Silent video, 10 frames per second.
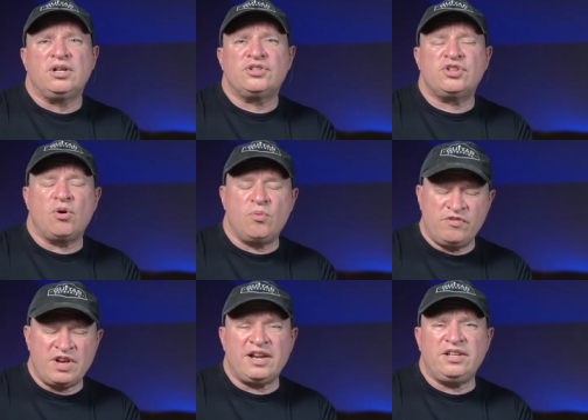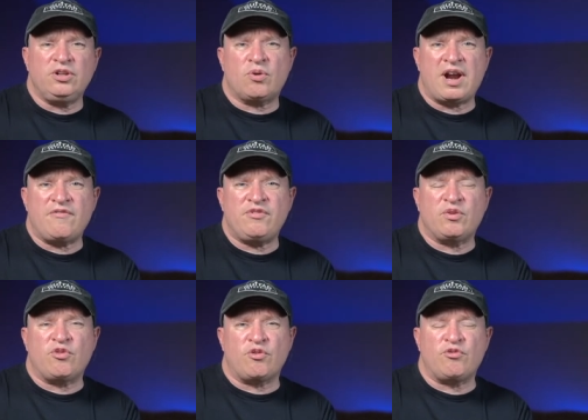So we've got a little
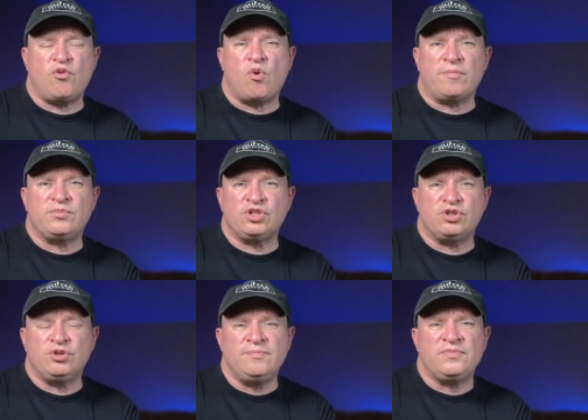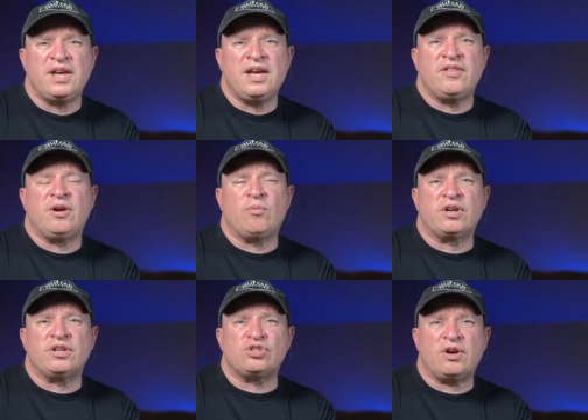graphic for form two that
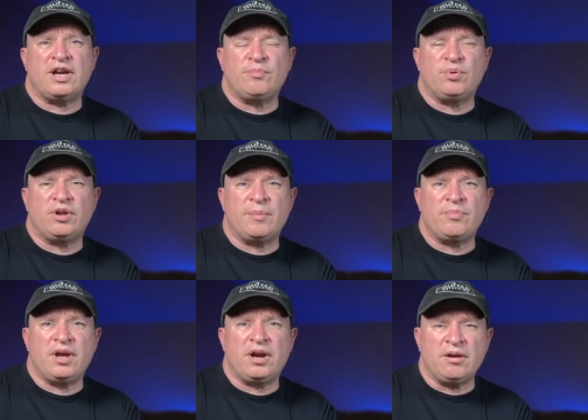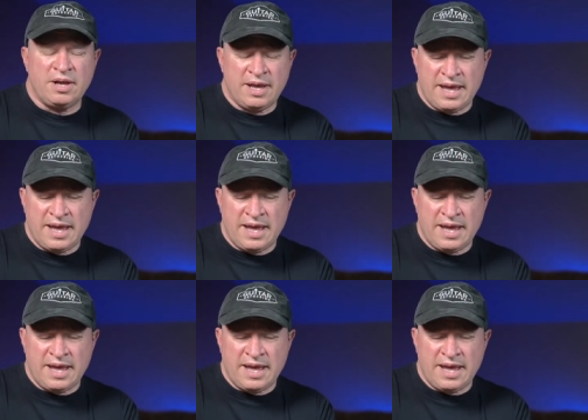we're going to try and put up there.